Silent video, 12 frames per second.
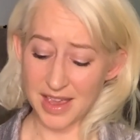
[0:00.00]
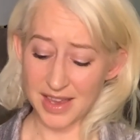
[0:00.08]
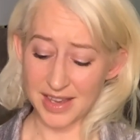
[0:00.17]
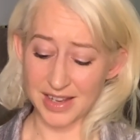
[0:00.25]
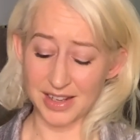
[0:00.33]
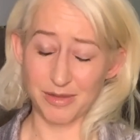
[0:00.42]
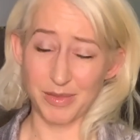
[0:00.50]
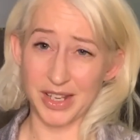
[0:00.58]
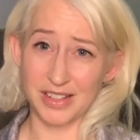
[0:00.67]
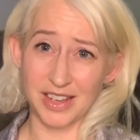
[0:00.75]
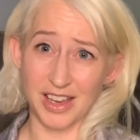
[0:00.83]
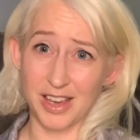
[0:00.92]
In the
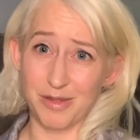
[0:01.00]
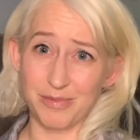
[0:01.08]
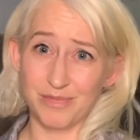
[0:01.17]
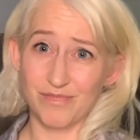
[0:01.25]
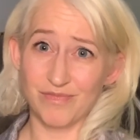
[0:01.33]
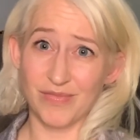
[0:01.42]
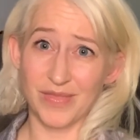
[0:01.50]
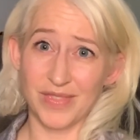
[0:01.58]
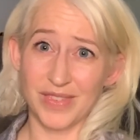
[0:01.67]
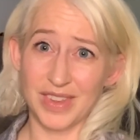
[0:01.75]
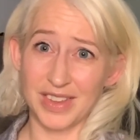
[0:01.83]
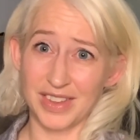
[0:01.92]
meantime,
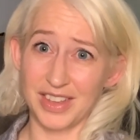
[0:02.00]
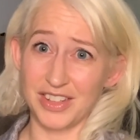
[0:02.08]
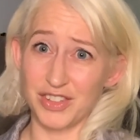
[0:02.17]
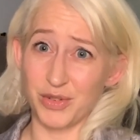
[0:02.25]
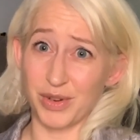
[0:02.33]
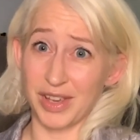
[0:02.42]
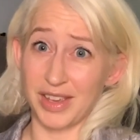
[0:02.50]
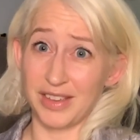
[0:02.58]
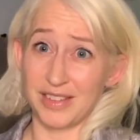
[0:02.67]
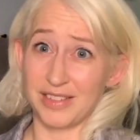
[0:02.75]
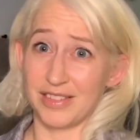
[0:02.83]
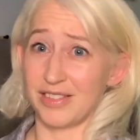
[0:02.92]
enjoy
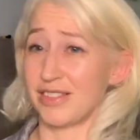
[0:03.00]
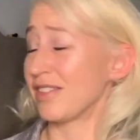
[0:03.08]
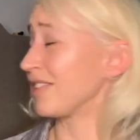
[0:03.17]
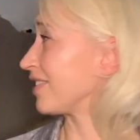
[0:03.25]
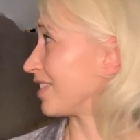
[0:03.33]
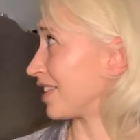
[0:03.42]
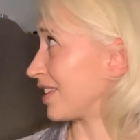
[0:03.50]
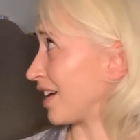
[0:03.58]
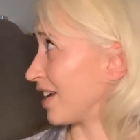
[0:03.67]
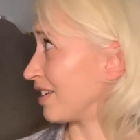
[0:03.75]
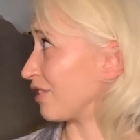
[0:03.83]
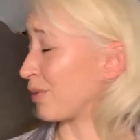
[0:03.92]
the
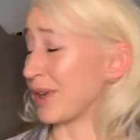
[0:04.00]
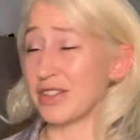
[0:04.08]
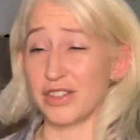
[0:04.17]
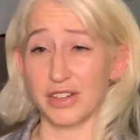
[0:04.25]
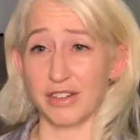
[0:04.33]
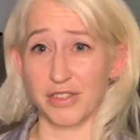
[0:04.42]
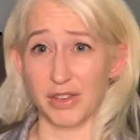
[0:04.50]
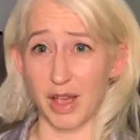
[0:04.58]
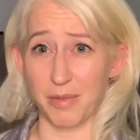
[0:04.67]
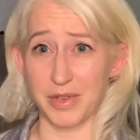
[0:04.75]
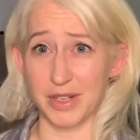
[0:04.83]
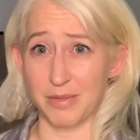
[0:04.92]
end of winter if you
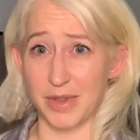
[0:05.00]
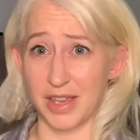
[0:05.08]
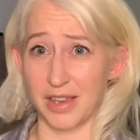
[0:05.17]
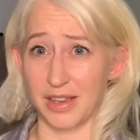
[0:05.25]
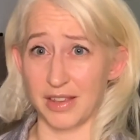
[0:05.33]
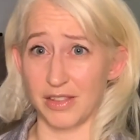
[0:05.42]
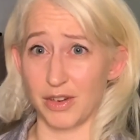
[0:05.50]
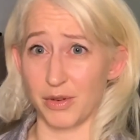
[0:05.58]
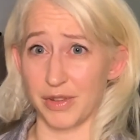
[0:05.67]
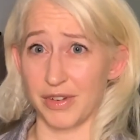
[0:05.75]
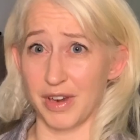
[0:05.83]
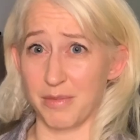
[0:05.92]
happen to be in the
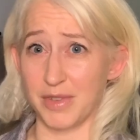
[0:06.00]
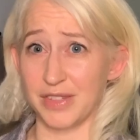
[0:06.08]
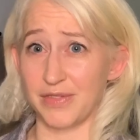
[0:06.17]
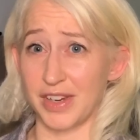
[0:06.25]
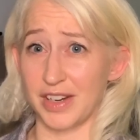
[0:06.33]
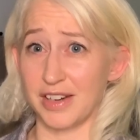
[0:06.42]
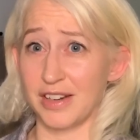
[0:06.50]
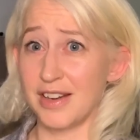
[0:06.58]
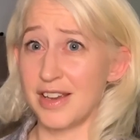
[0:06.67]
Northern Hemisphere.